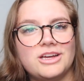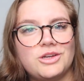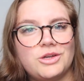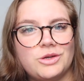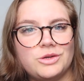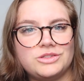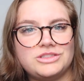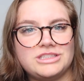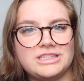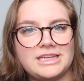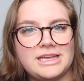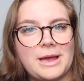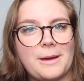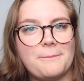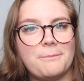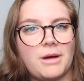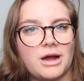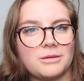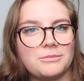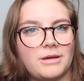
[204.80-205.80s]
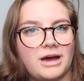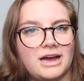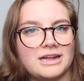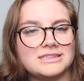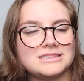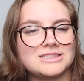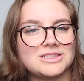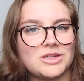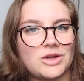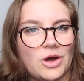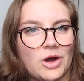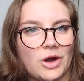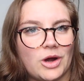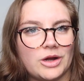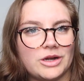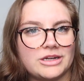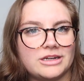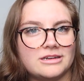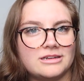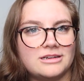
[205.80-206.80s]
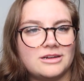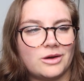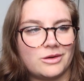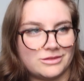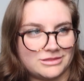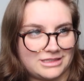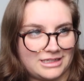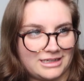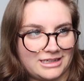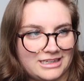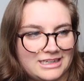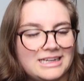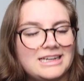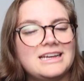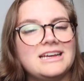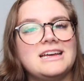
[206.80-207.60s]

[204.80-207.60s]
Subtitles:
Gucci Marmont card holder.